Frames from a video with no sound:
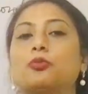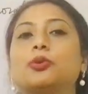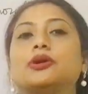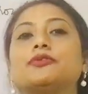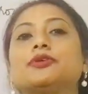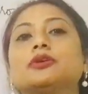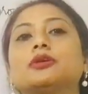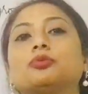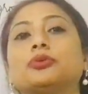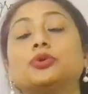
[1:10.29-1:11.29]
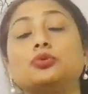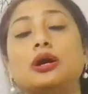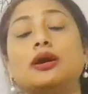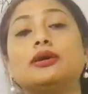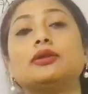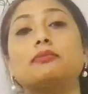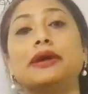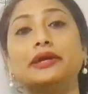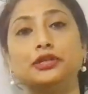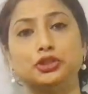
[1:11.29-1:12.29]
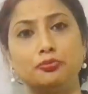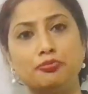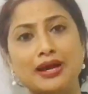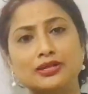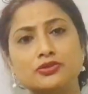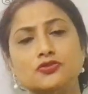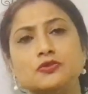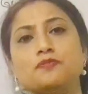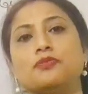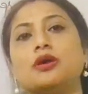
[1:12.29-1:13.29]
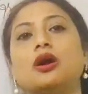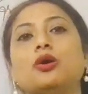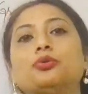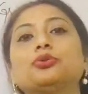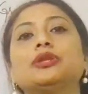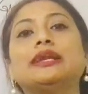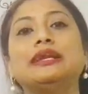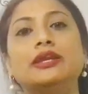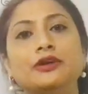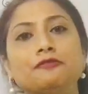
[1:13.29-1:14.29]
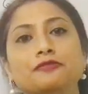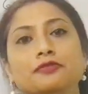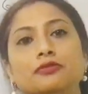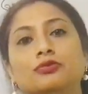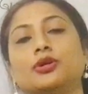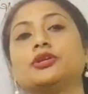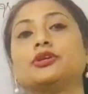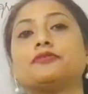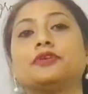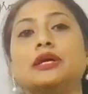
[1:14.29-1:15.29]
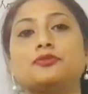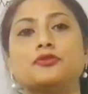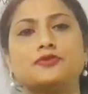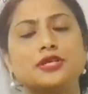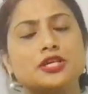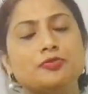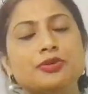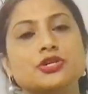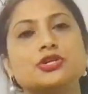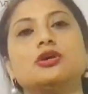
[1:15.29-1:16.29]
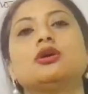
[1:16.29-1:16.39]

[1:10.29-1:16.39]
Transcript: what are the migration patterns, how do they live, what are the different types of settlement,